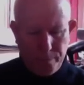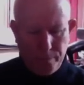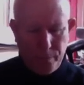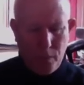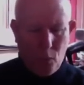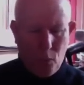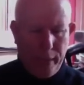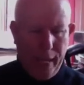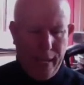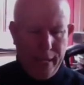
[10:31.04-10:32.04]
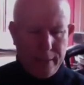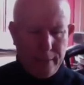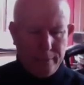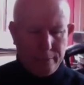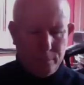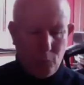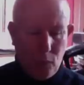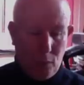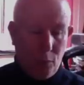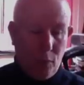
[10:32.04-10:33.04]
we had,
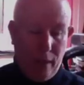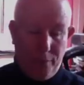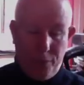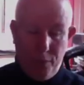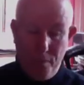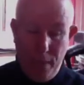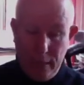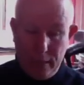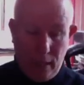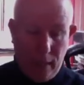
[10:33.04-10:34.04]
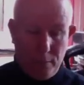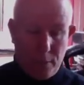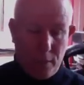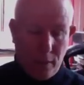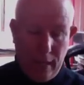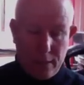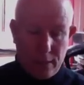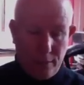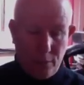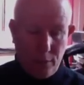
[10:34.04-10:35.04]
well, we, uh, for many times the last
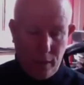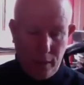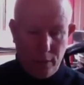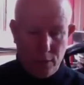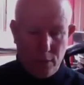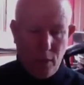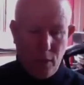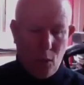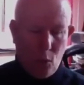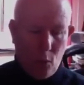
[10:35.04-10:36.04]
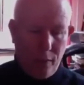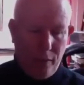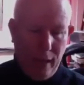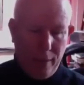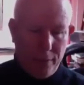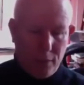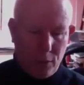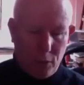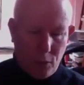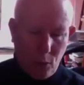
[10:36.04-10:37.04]
several years, we've had the
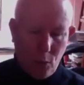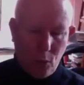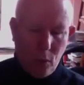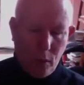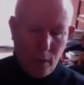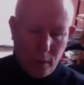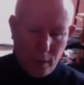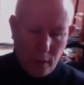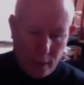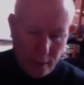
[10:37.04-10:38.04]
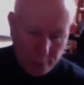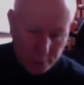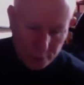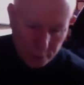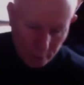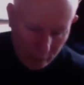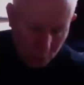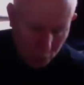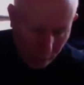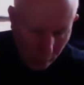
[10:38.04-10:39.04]
two uh,
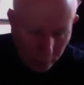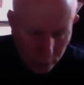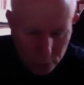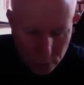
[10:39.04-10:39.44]
engineers